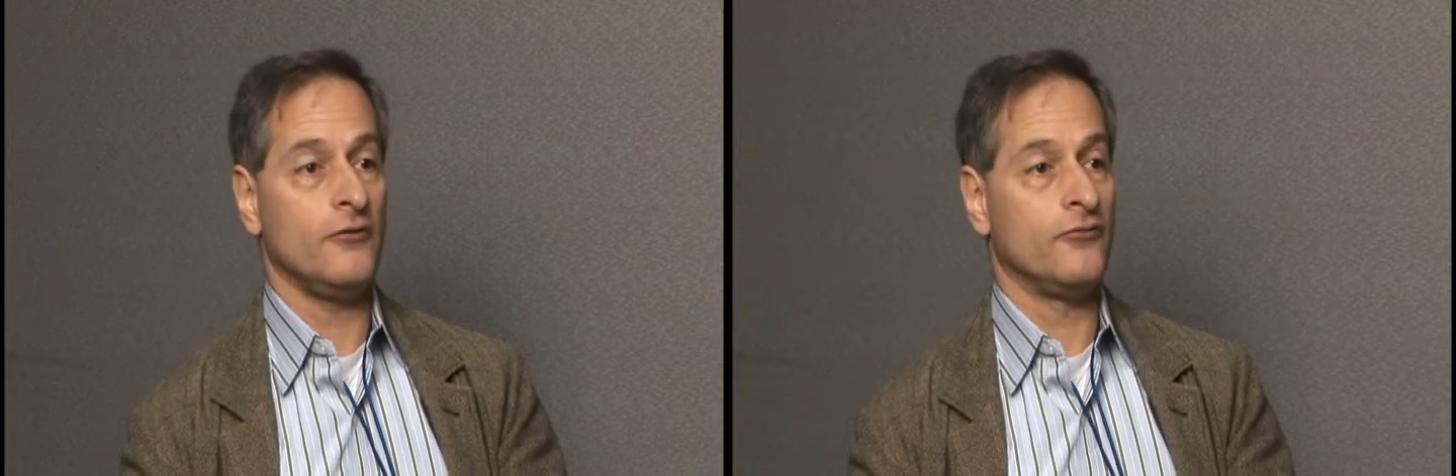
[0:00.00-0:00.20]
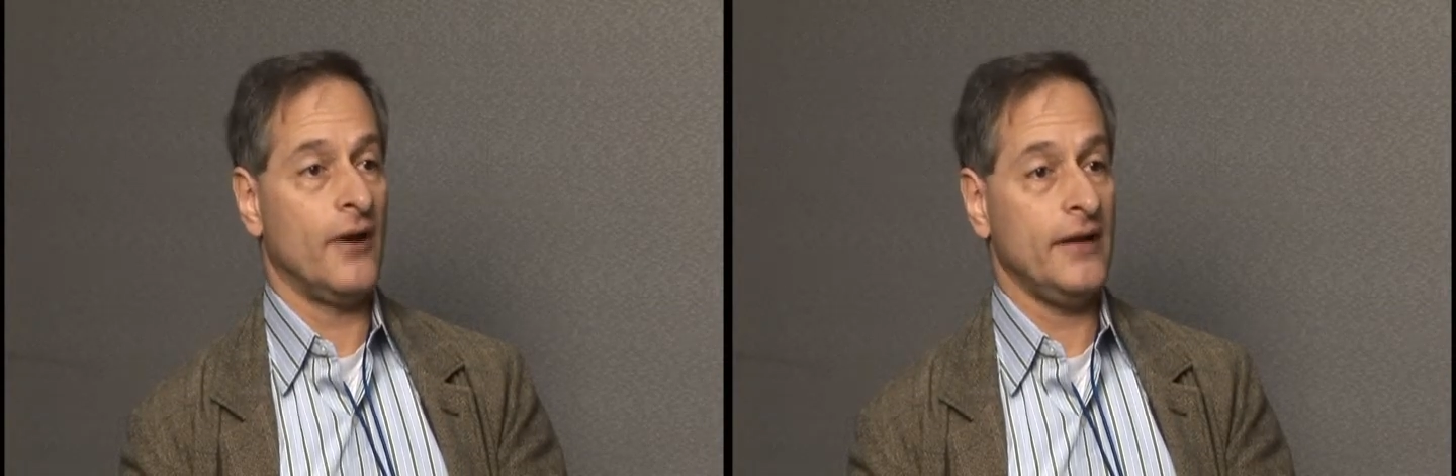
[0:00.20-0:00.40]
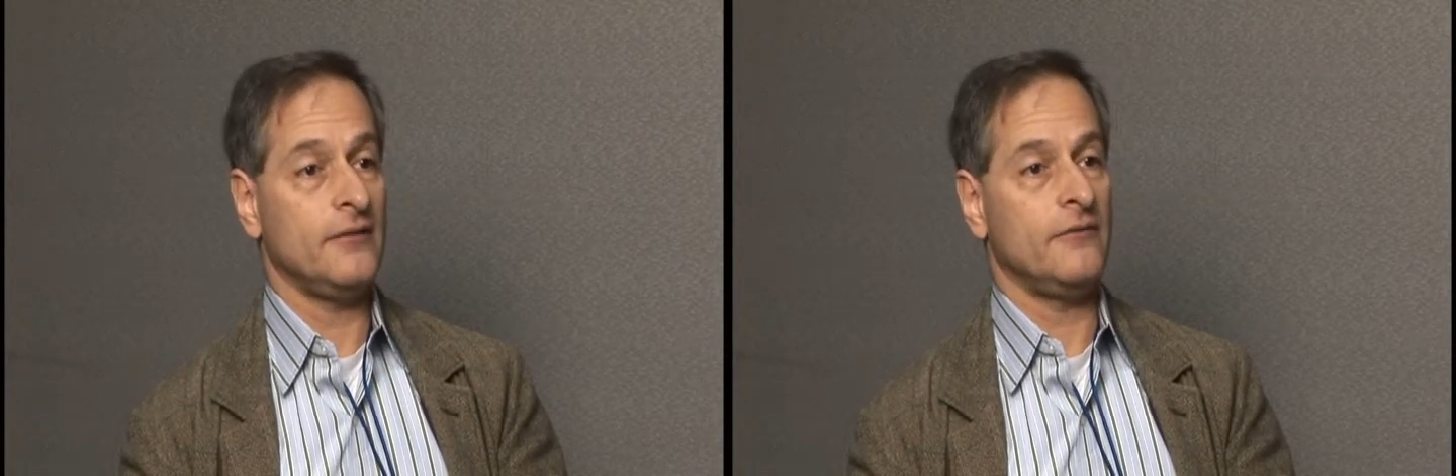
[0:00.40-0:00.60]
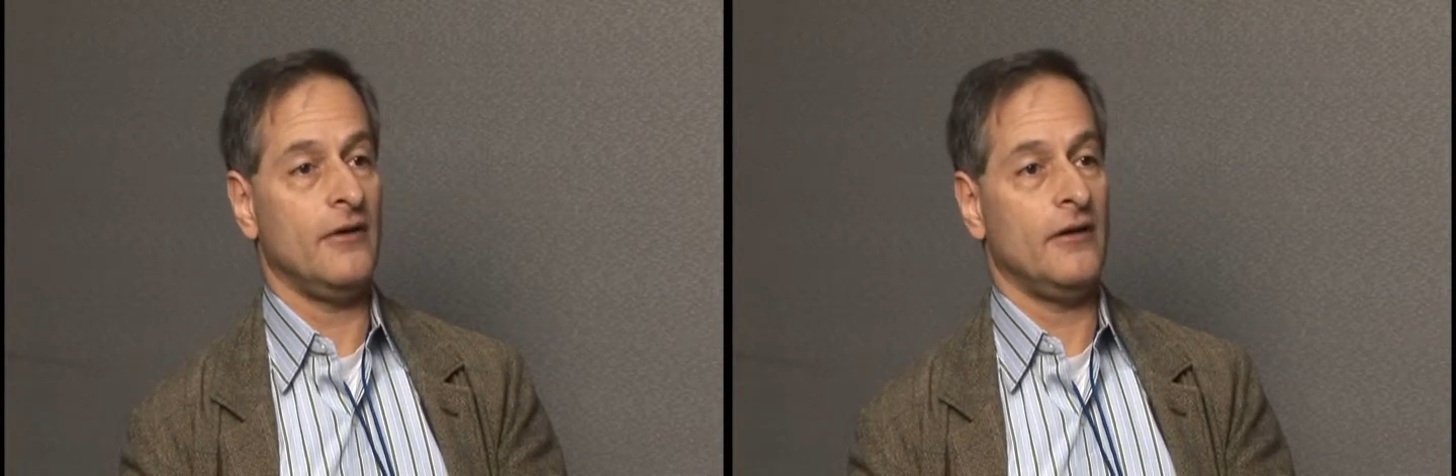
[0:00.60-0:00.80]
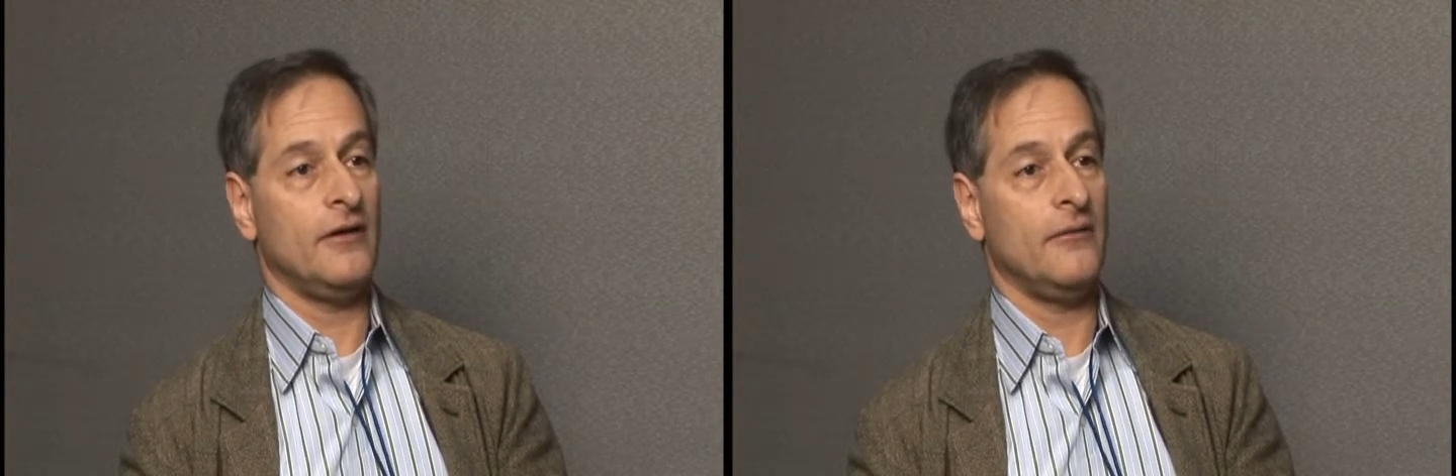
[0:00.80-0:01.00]
great
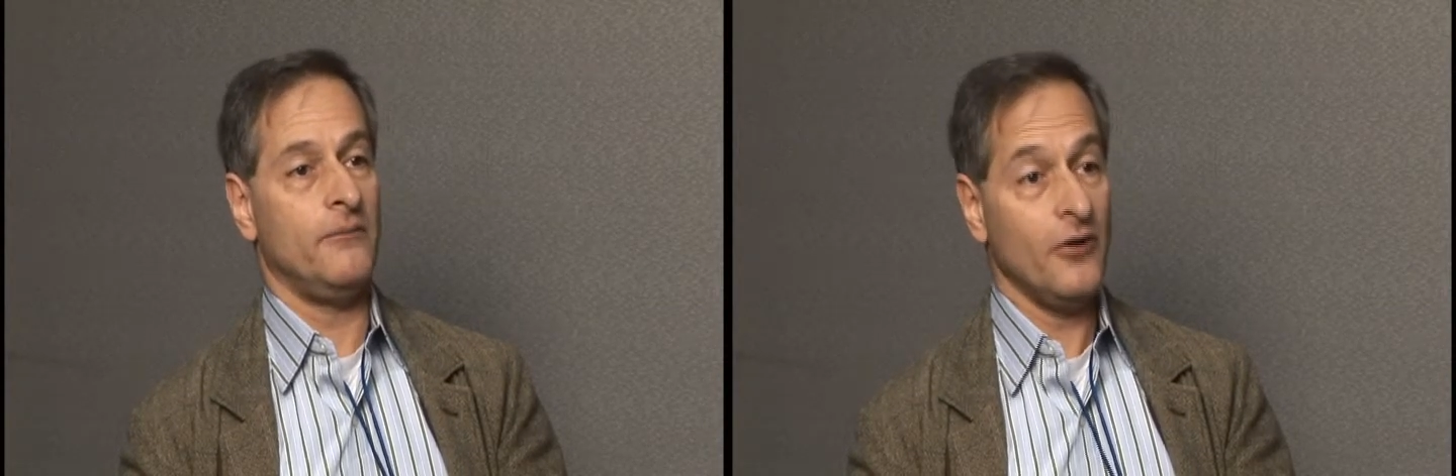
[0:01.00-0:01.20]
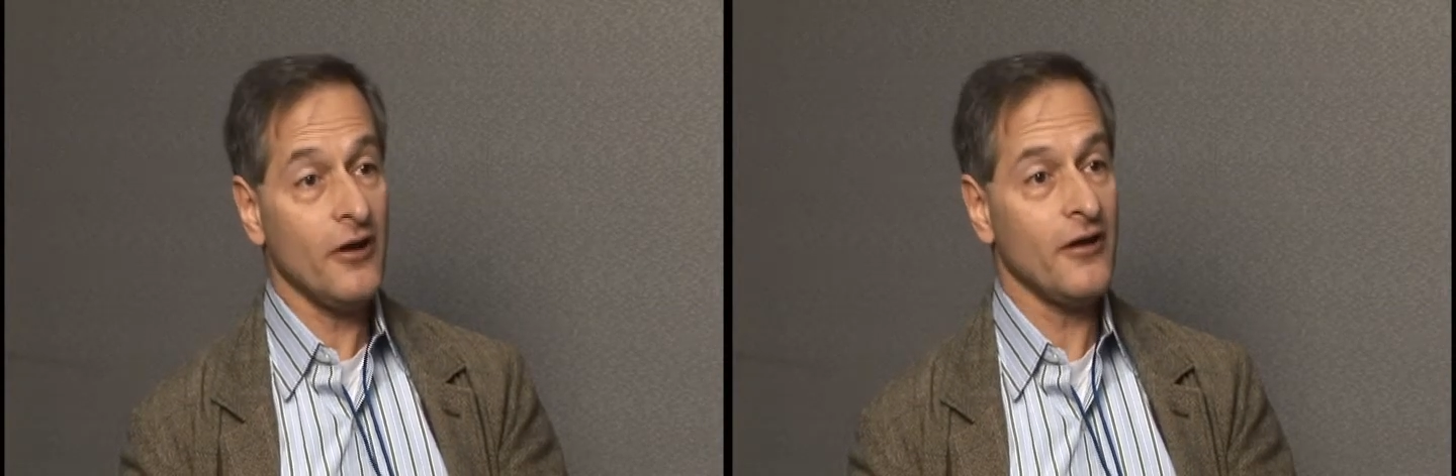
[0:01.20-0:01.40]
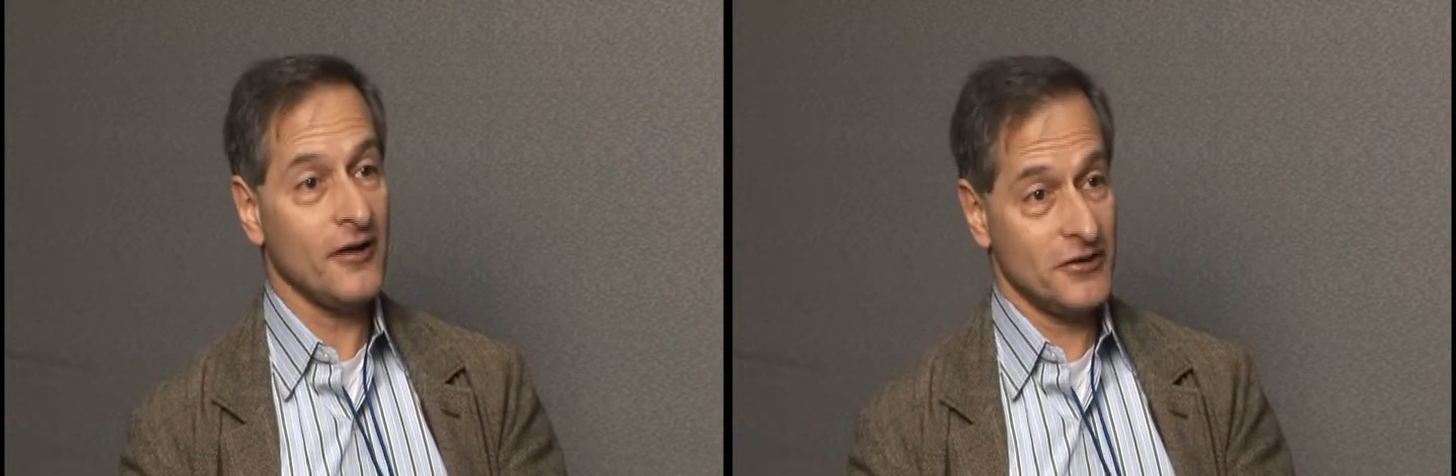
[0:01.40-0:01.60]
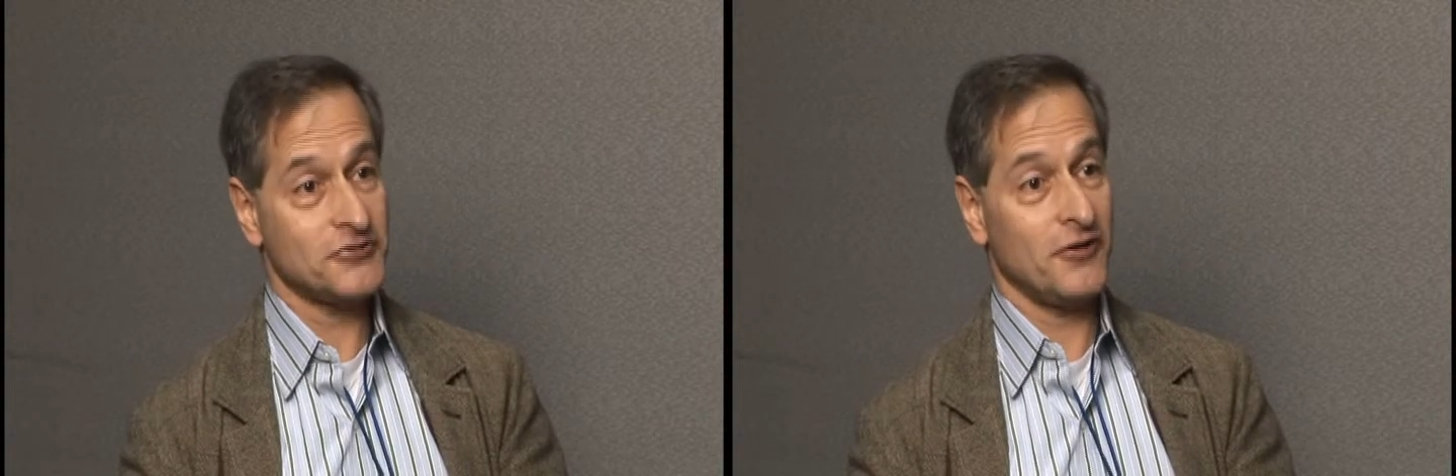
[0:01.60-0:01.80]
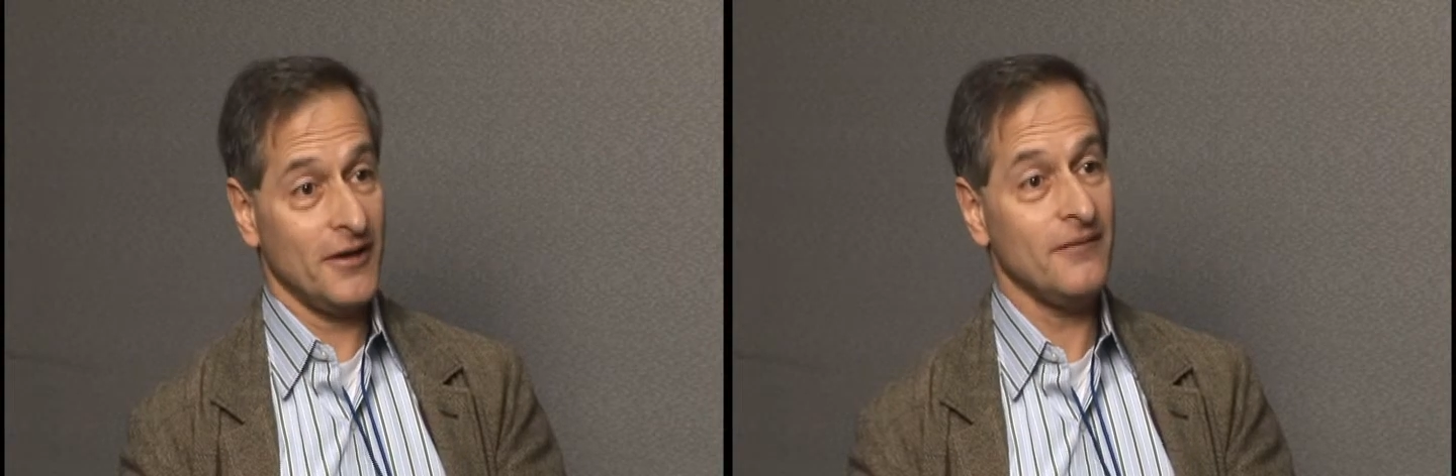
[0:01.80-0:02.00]
book country.